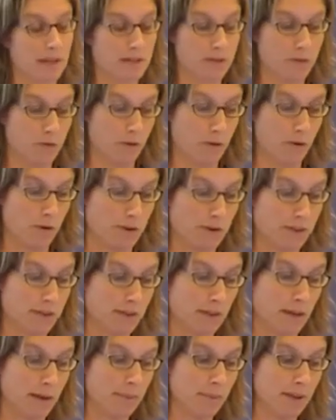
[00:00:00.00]
is, of course,
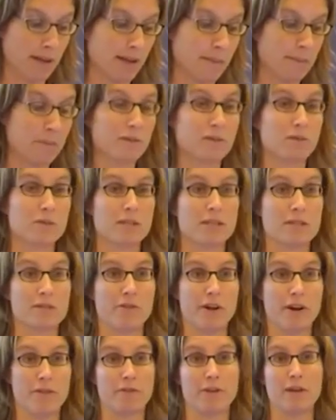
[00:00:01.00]
applicable to these
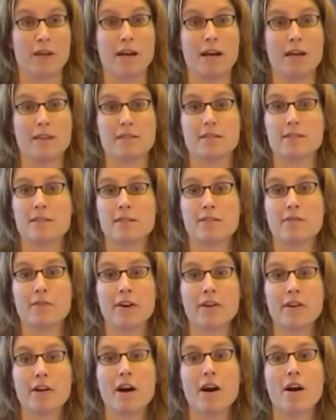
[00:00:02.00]
traffic lights. It's
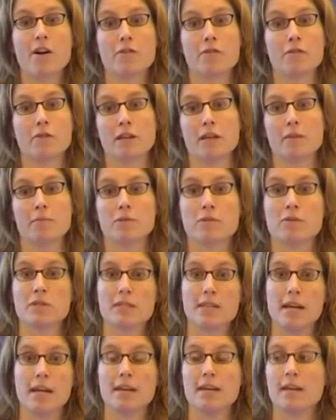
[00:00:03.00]
very hard for them to
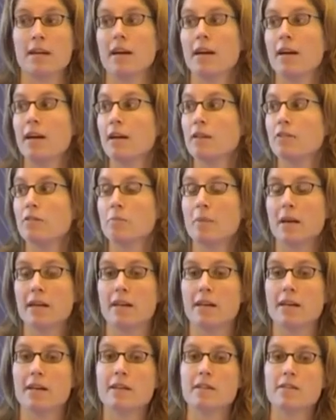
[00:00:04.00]
say, to make
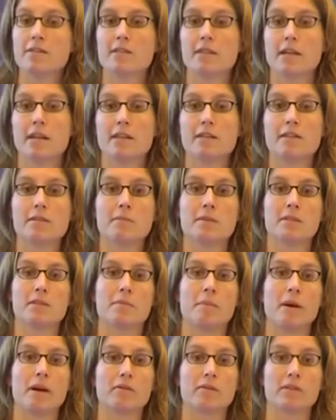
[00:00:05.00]
a clear statement
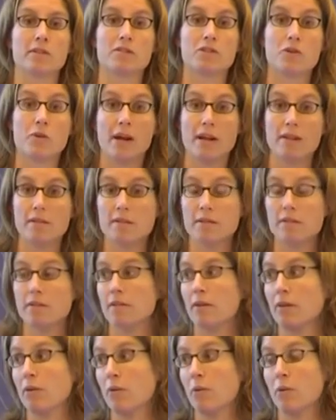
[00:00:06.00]
about the trend,
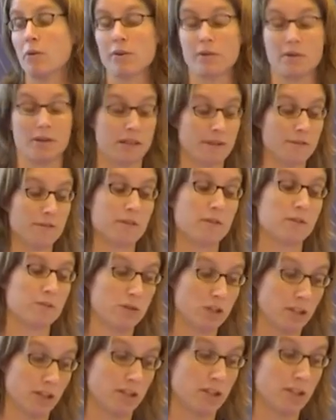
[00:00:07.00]
or even to
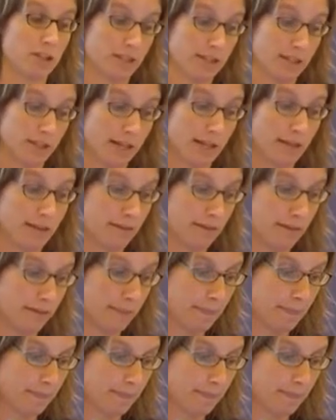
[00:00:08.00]
judge the state.